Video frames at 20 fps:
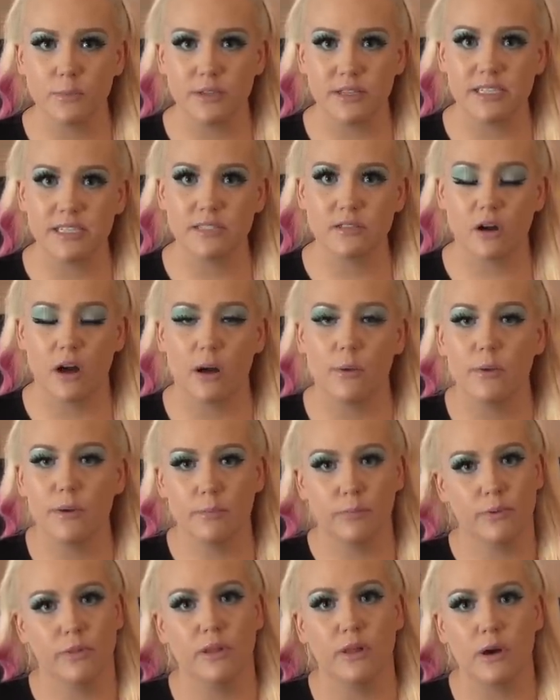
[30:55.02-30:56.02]
please
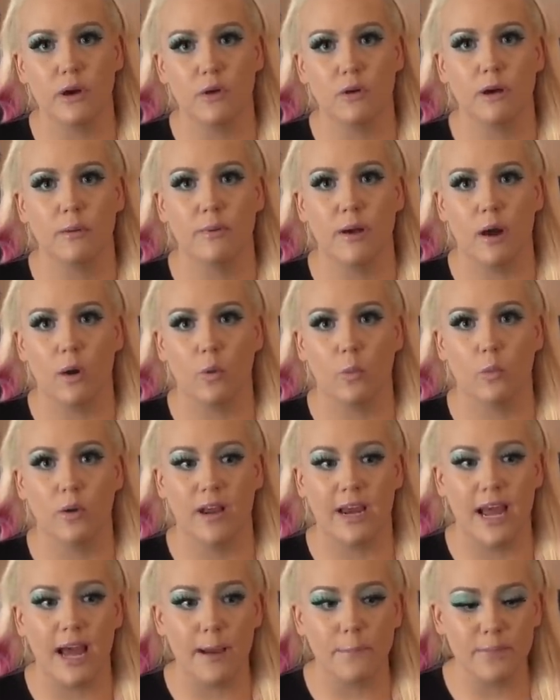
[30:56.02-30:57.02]
comment below about
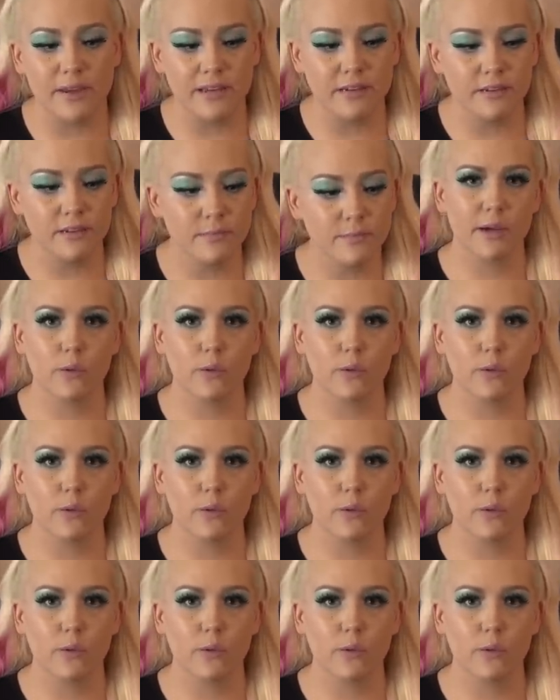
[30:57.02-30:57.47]
what happened.